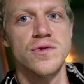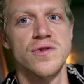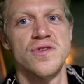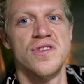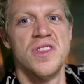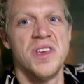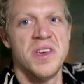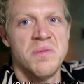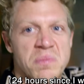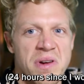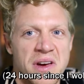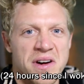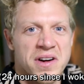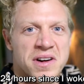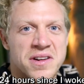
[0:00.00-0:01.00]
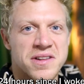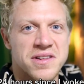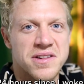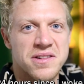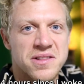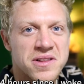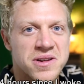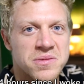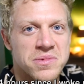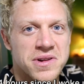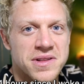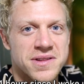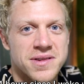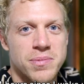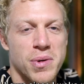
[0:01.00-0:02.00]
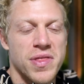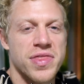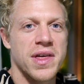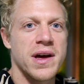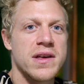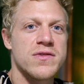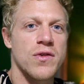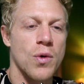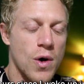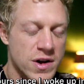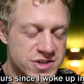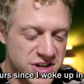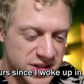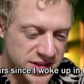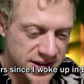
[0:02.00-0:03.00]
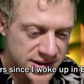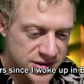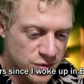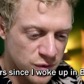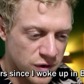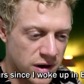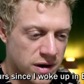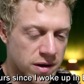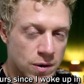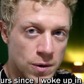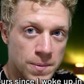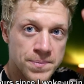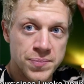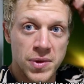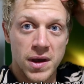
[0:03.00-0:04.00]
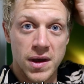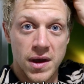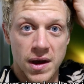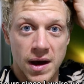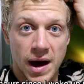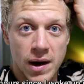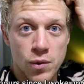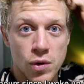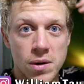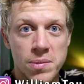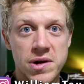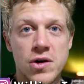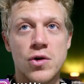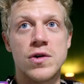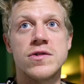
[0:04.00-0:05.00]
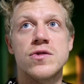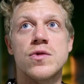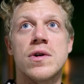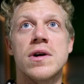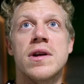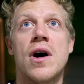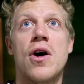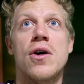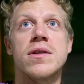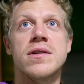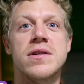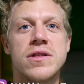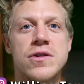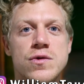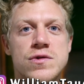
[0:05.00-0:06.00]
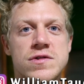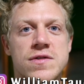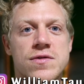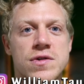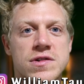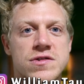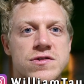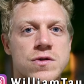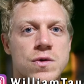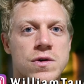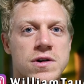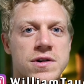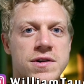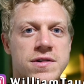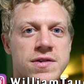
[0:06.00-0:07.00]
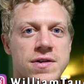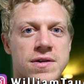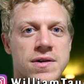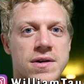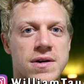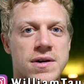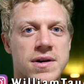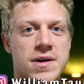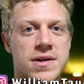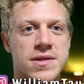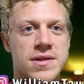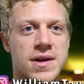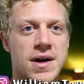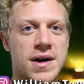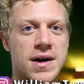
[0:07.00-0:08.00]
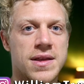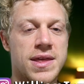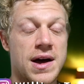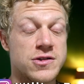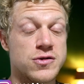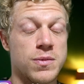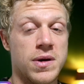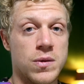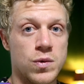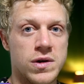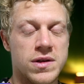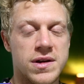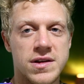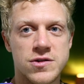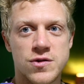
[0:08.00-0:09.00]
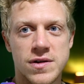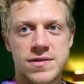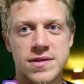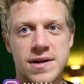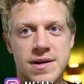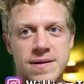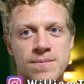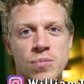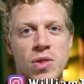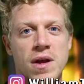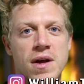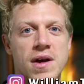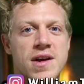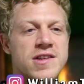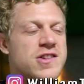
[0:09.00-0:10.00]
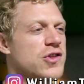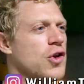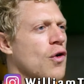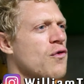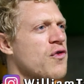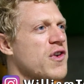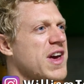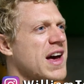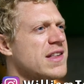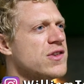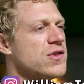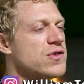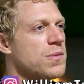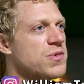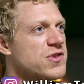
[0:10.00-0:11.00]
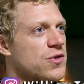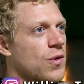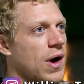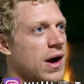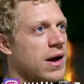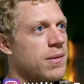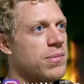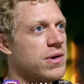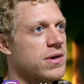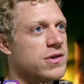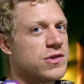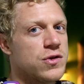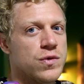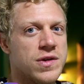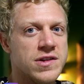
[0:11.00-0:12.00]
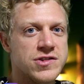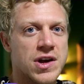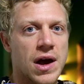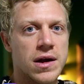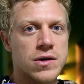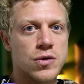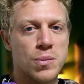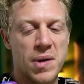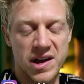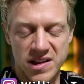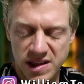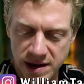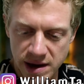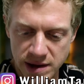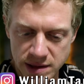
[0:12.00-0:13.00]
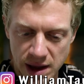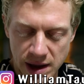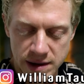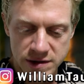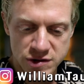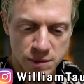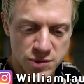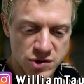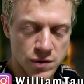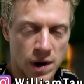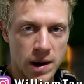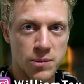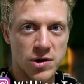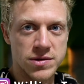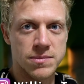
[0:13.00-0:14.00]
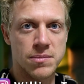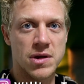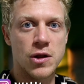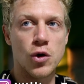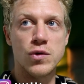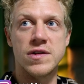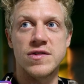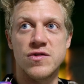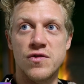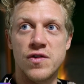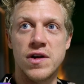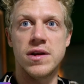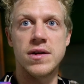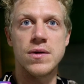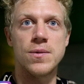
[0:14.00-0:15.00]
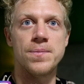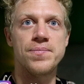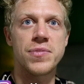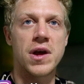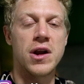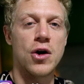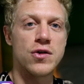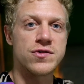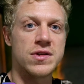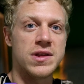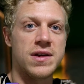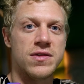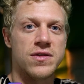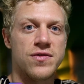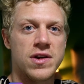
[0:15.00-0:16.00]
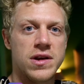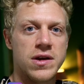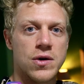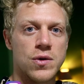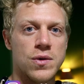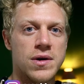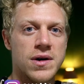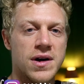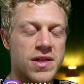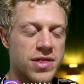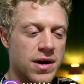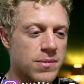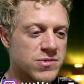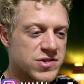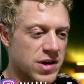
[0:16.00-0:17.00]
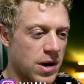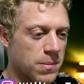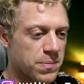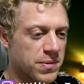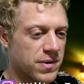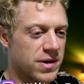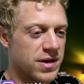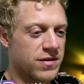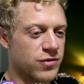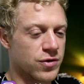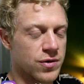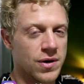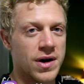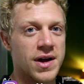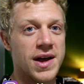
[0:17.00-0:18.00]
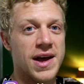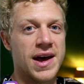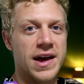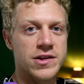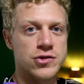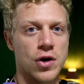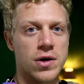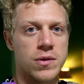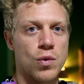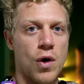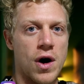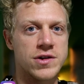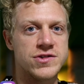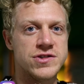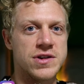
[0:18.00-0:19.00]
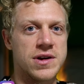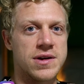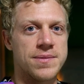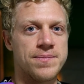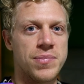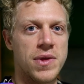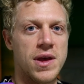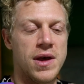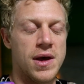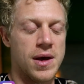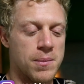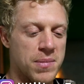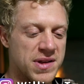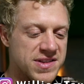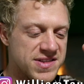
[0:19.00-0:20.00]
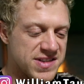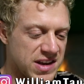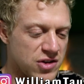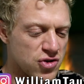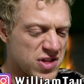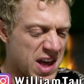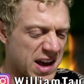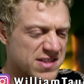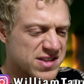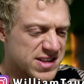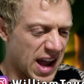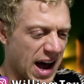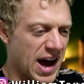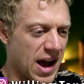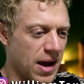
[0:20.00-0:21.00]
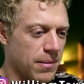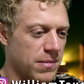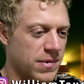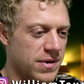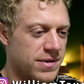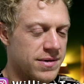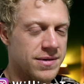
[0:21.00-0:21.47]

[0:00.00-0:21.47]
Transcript: to sleep here in a little bit. But thanks for watching this video. I will be going to an all-inclusive resort, and uh, that should be really interesting. So don't forget to subscribe to the channel by clicking the subscribe button below this video, and also give the video a thumbs up if you enjoyed watching. But see you next time.